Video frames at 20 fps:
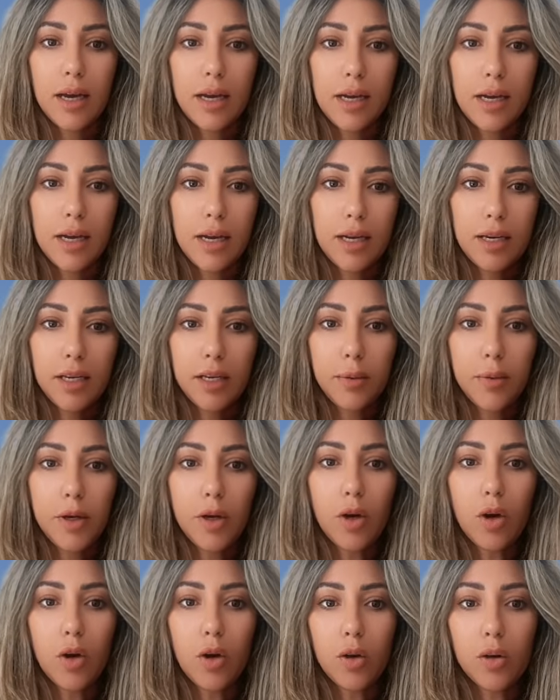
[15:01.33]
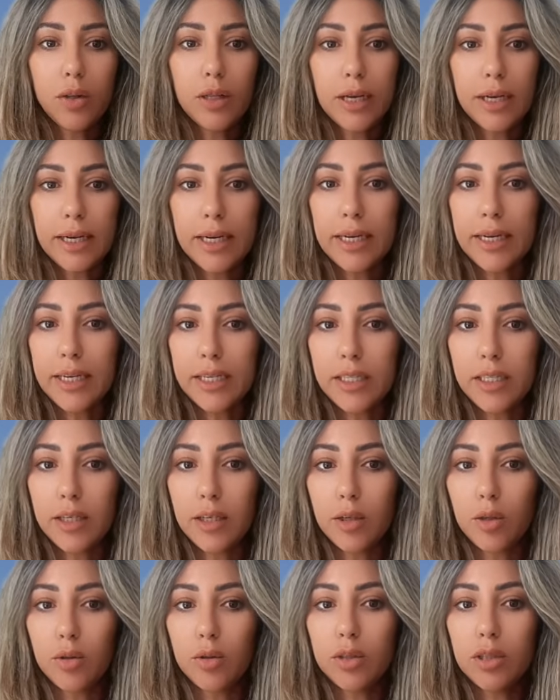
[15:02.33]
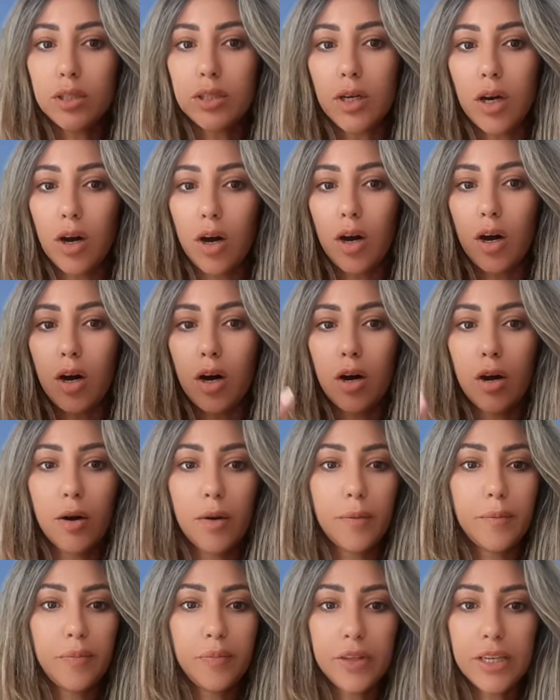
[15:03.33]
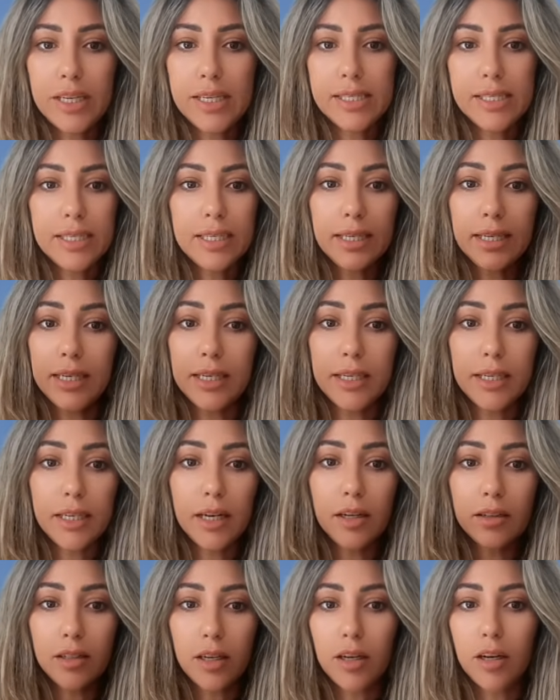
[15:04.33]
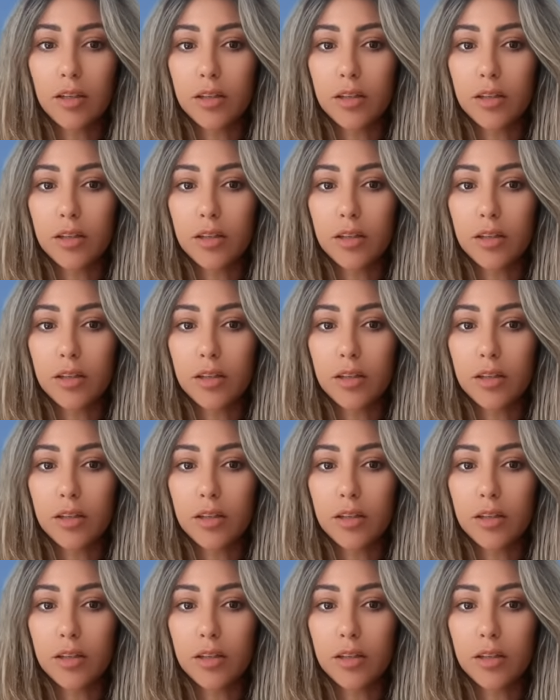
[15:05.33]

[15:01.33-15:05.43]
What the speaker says: And here we go. The clinics included are EC Clinic London,